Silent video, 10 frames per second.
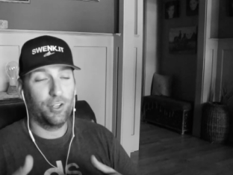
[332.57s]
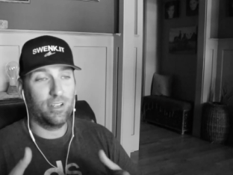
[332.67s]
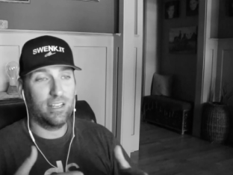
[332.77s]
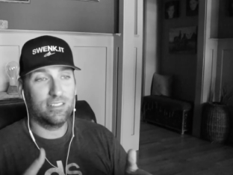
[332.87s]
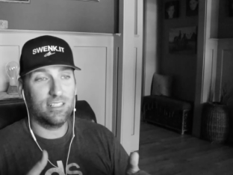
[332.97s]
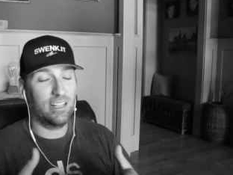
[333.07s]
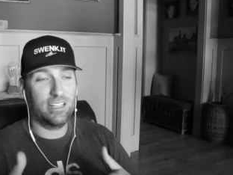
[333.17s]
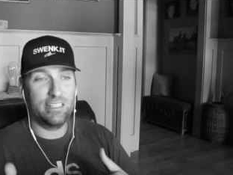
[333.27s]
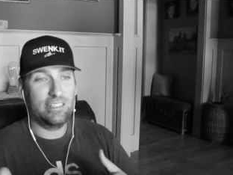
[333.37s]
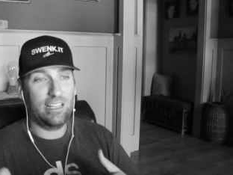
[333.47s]
you're, it's not
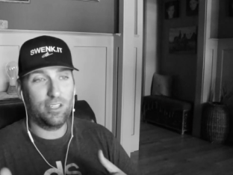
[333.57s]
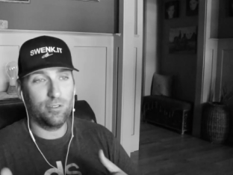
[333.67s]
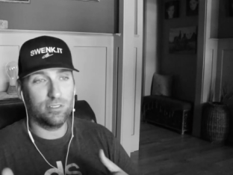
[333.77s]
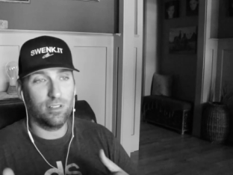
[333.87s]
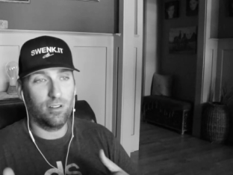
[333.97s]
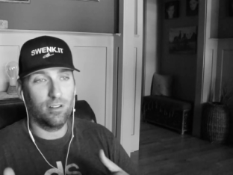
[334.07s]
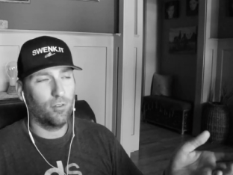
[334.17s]
going to take you as long.